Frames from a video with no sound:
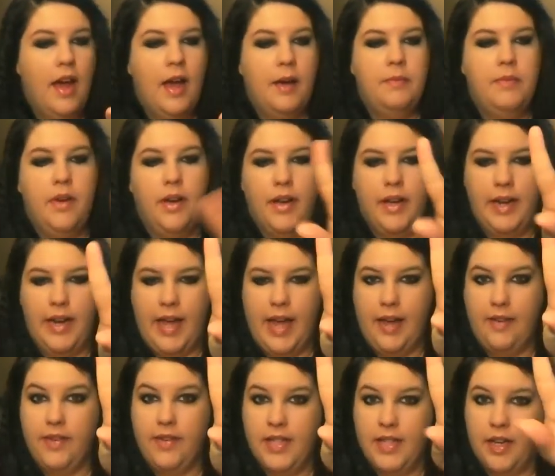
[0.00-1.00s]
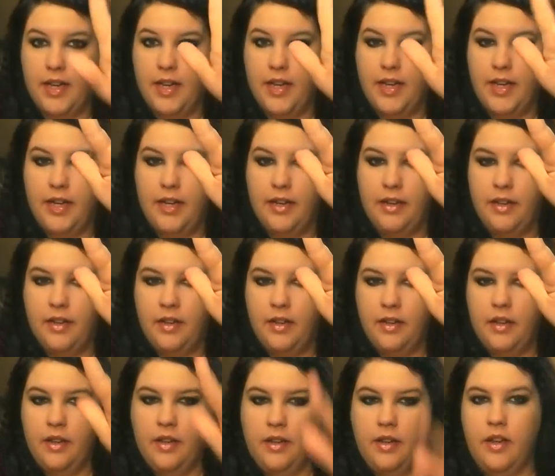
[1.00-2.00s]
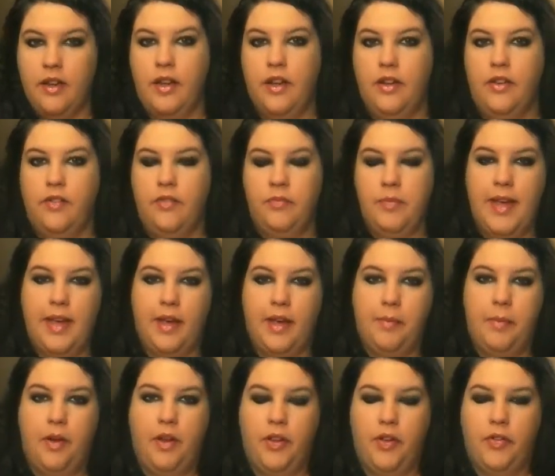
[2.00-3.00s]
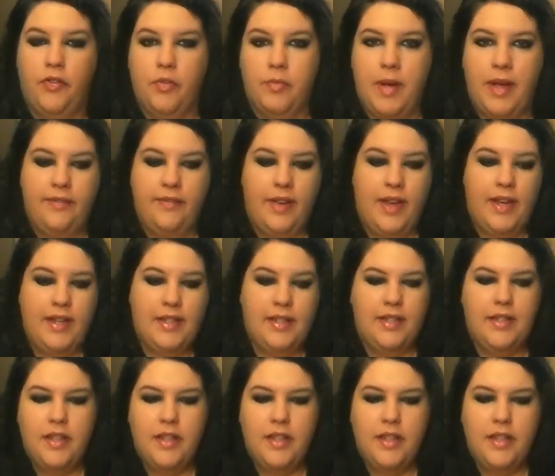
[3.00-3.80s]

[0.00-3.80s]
I'm not gonna have a ton of makeup all over my face.